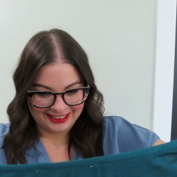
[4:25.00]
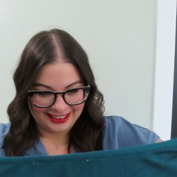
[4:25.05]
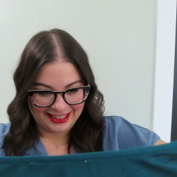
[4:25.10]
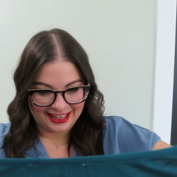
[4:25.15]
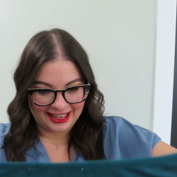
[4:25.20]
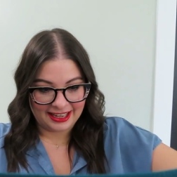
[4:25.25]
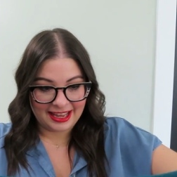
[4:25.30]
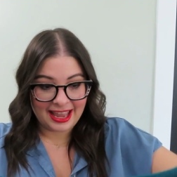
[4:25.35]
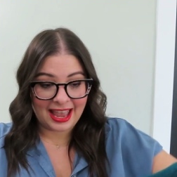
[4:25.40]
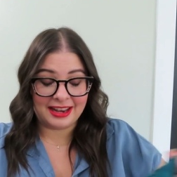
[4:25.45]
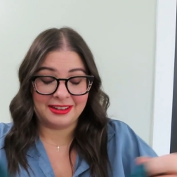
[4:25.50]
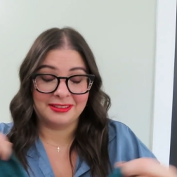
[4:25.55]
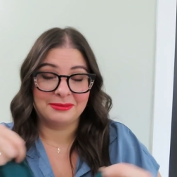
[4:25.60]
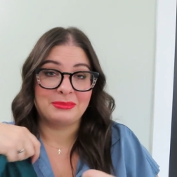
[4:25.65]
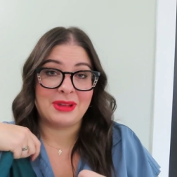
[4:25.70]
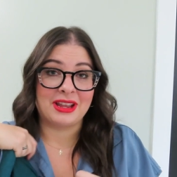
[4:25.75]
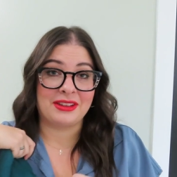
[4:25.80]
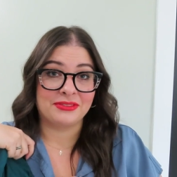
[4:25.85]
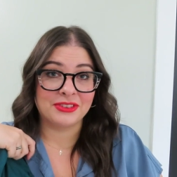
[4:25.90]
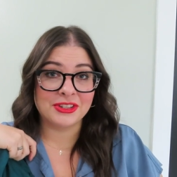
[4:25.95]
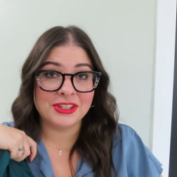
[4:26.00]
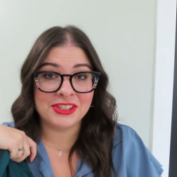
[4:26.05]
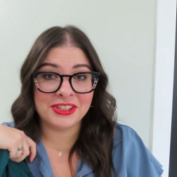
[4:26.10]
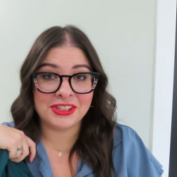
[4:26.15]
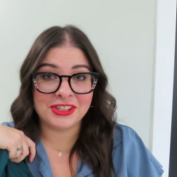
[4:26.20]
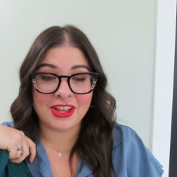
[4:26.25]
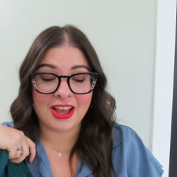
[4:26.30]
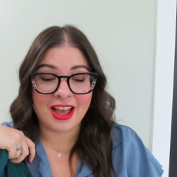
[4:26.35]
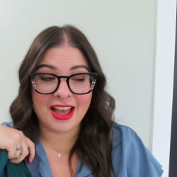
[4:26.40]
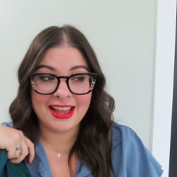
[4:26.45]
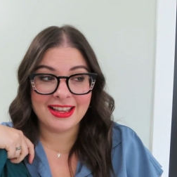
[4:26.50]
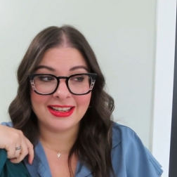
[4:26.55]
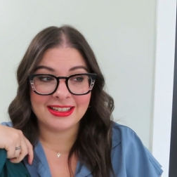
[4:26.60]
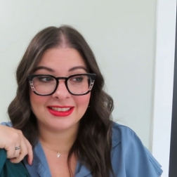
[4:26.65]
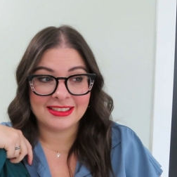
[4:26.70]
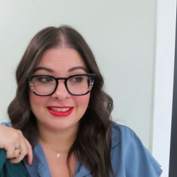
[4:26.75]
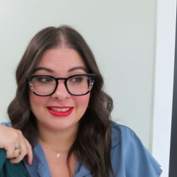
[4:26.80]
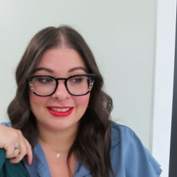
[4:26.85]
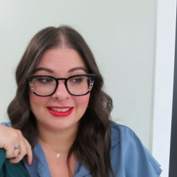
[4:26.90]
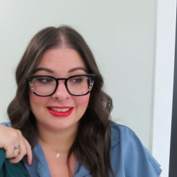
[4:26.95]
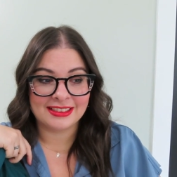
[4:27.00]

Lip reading: Again, my first thought,